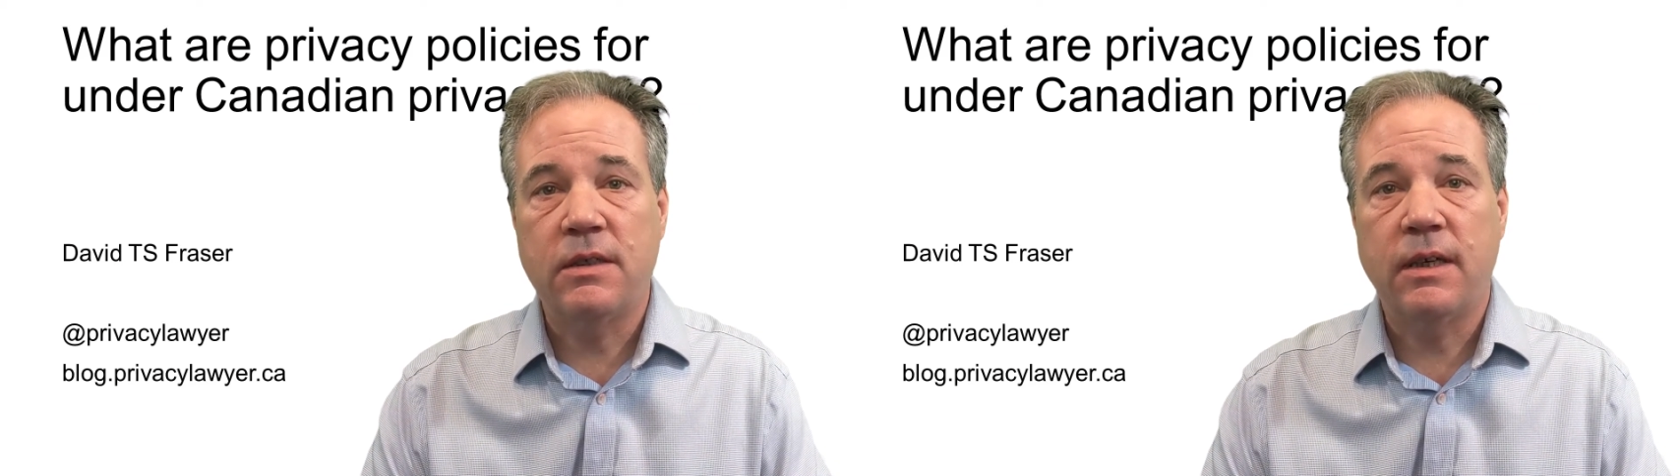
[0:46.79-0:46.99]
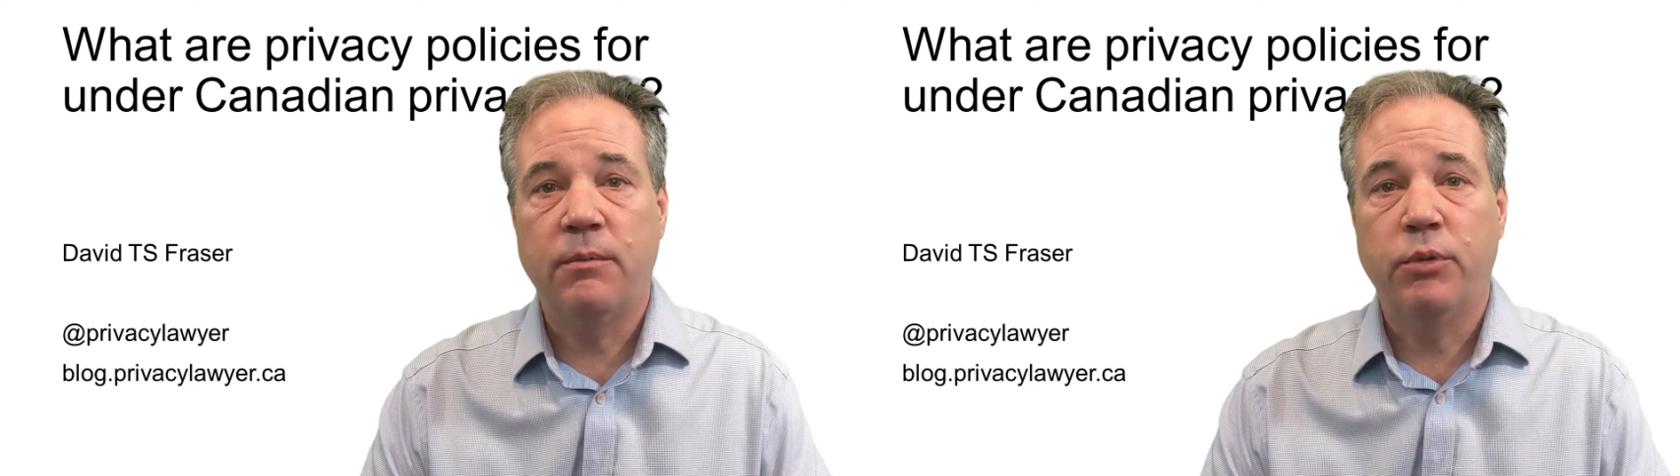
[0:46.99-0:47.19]

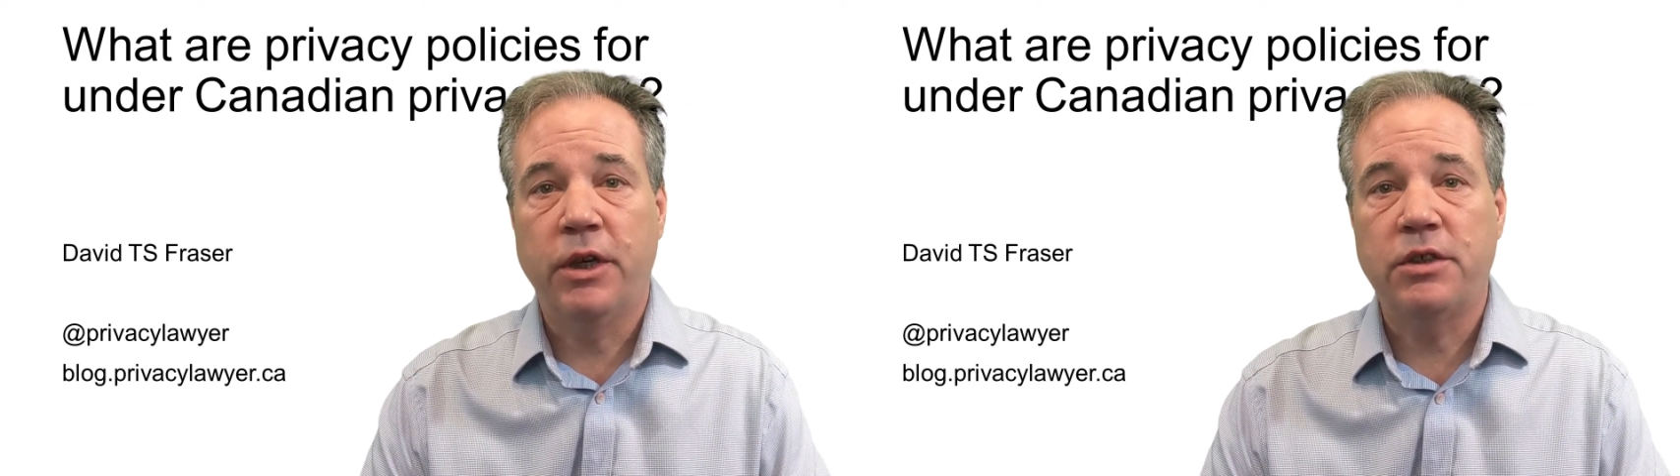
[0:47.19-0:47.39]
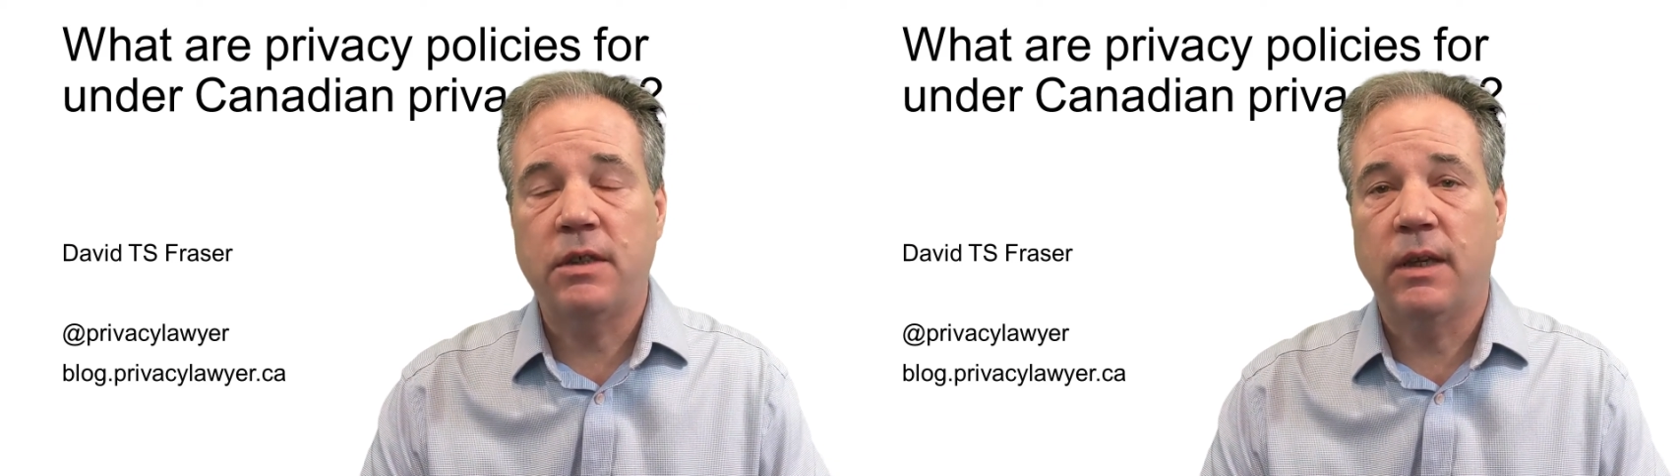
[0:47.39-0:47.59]
in
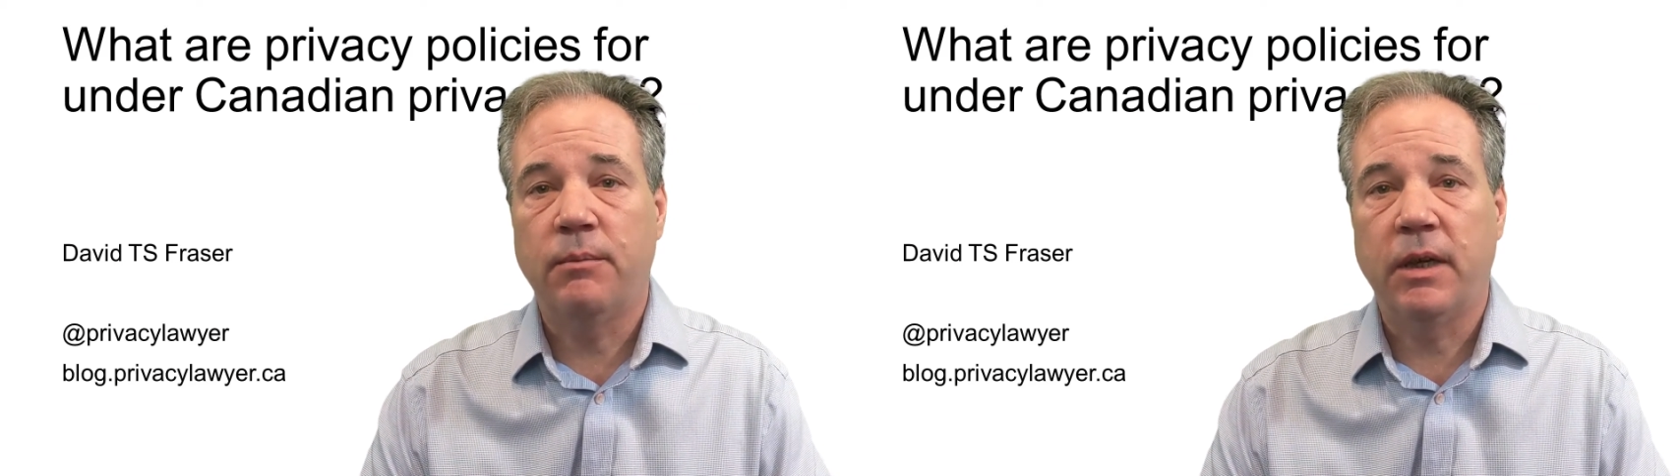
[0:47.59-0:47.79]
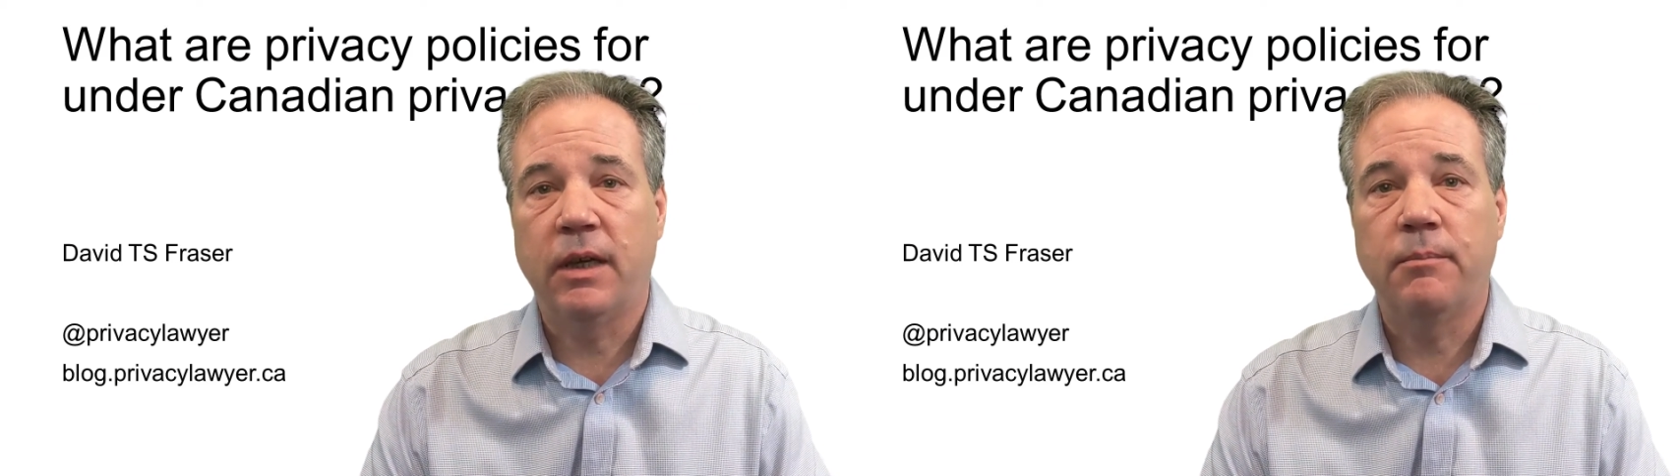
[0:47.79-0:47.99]
British
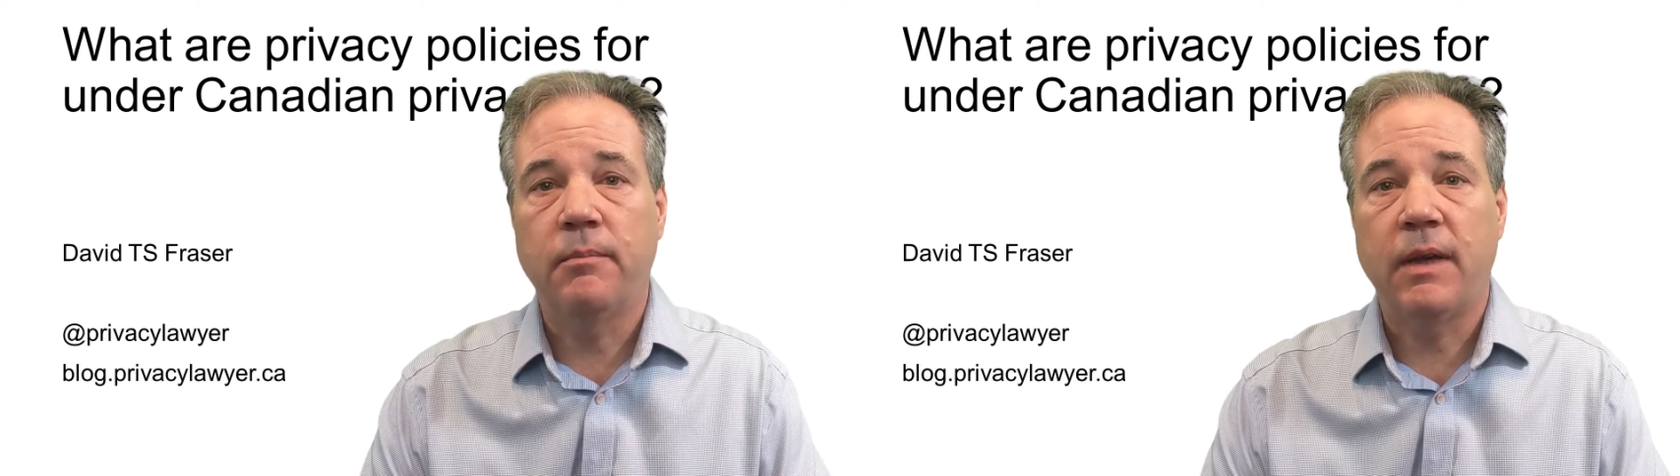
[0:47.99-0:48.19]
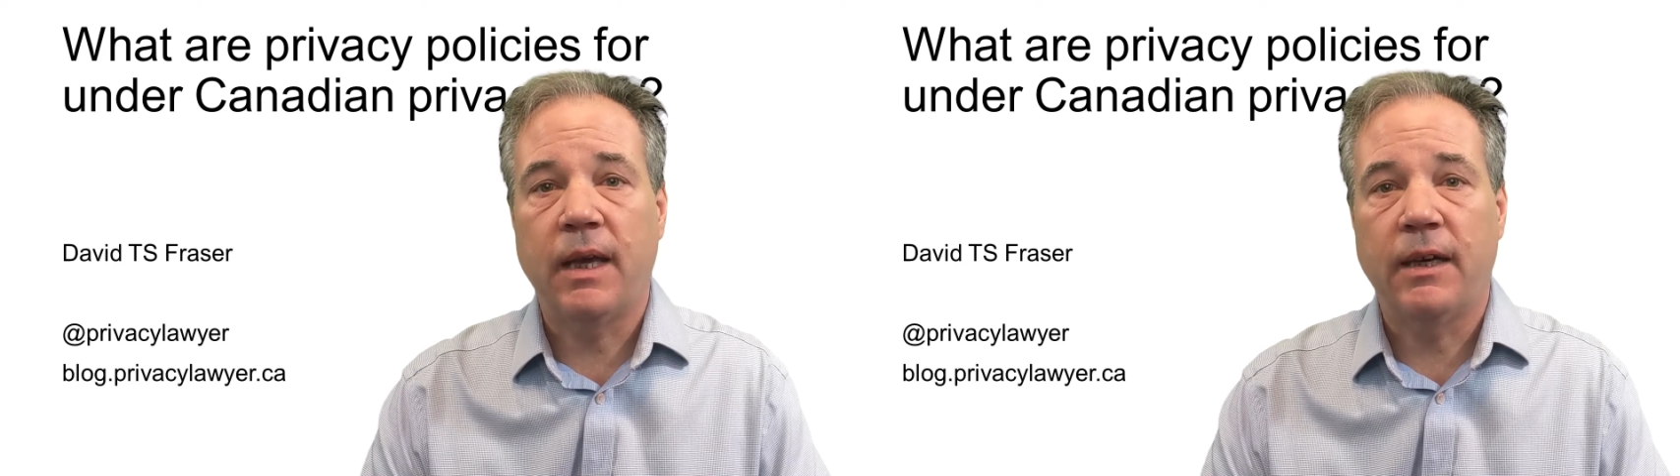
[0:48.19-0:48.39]
Columbia
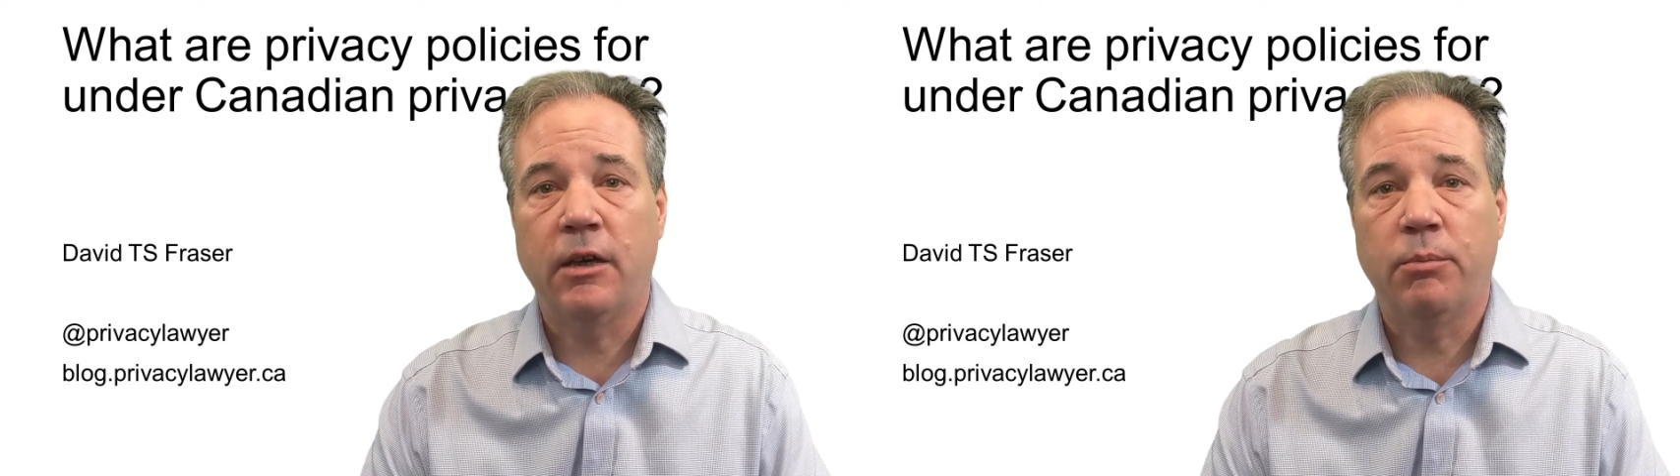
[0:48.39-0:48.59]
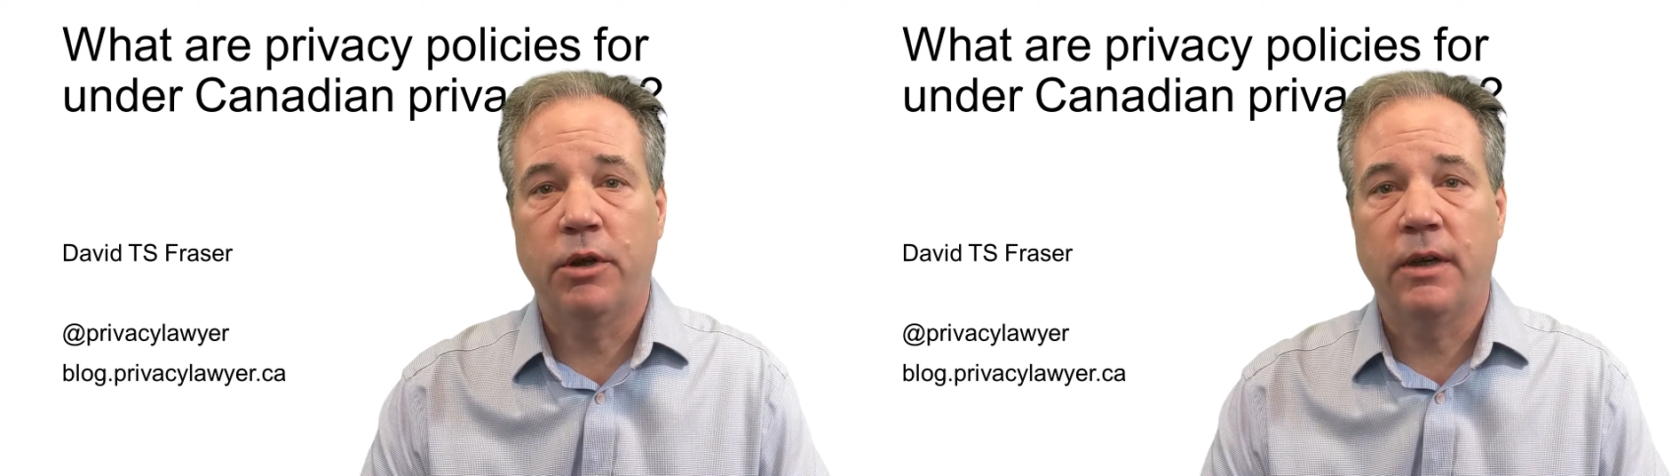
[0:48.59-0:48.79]
and
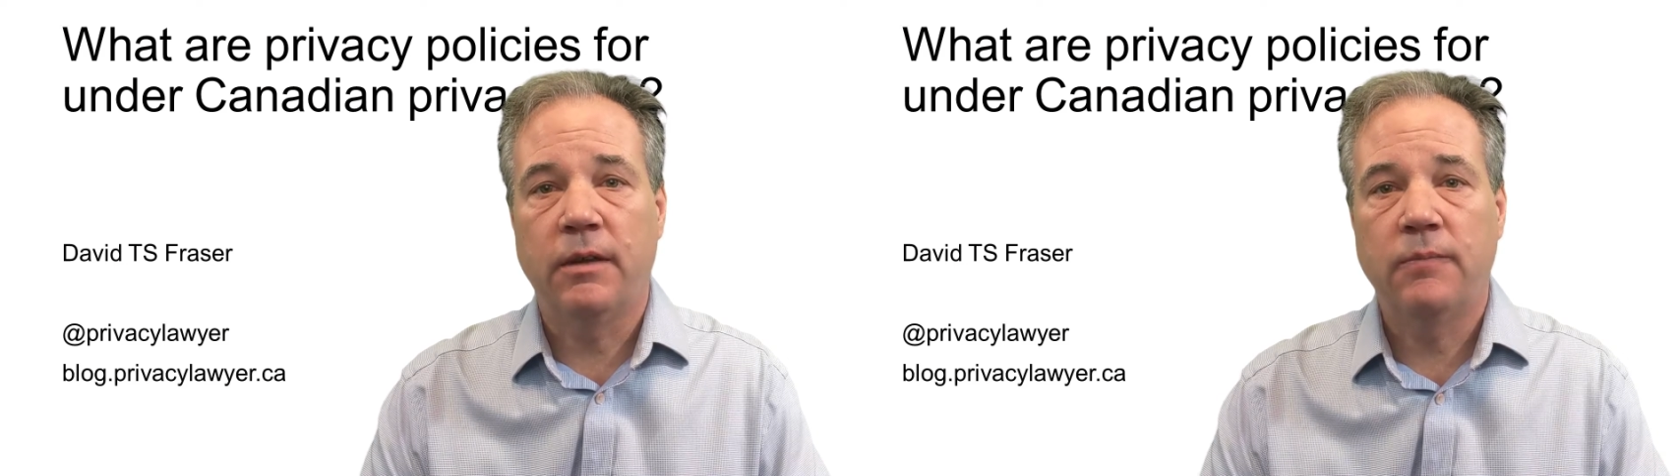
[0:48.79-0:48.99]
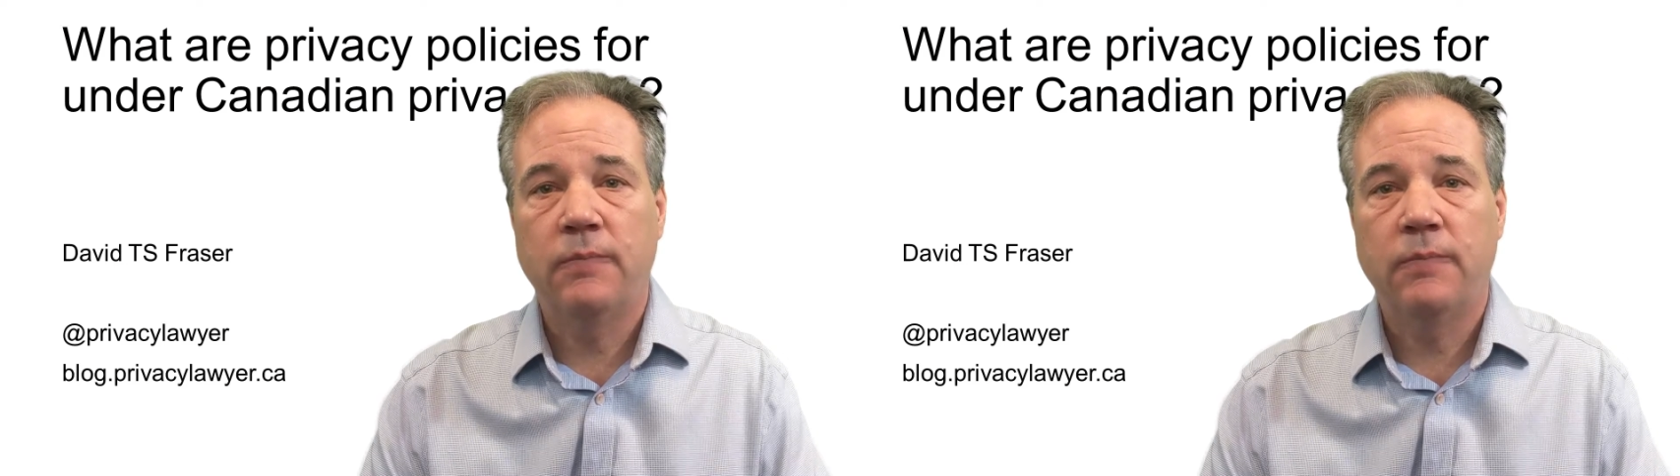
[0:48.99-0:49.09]
Alberta.